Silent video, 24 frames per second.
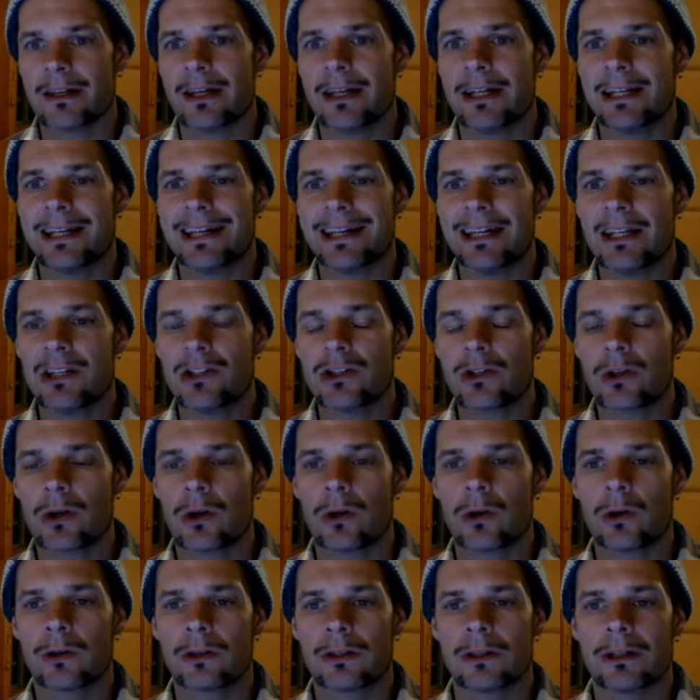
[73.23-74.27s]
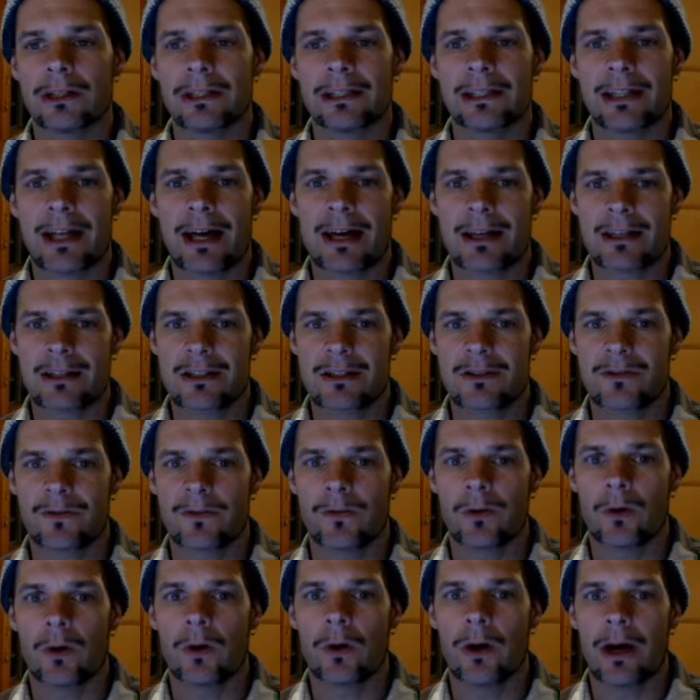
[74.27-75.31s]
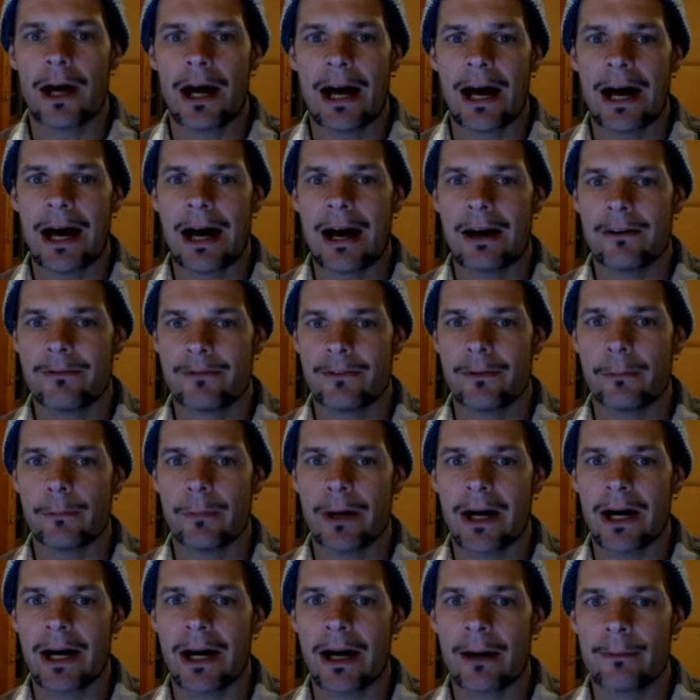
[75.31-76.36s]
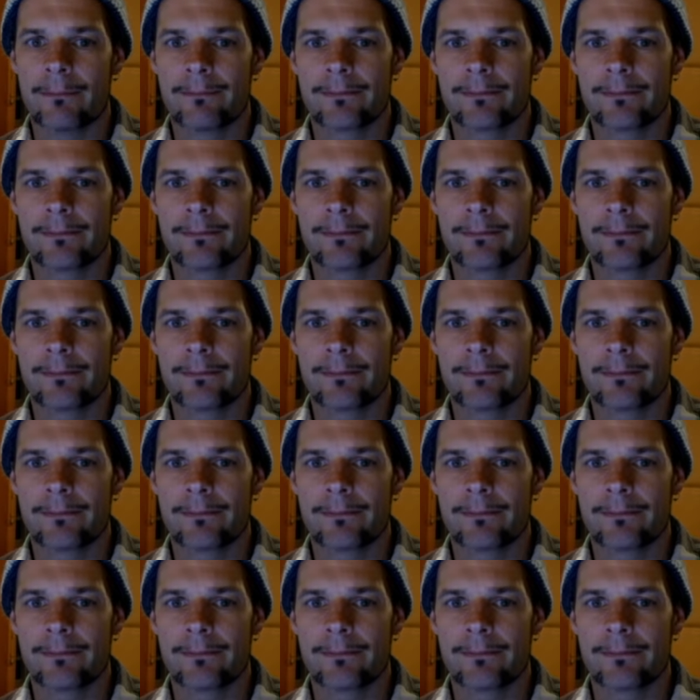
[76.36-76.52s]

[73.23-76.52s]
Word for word: and each chord lasts for half a bar,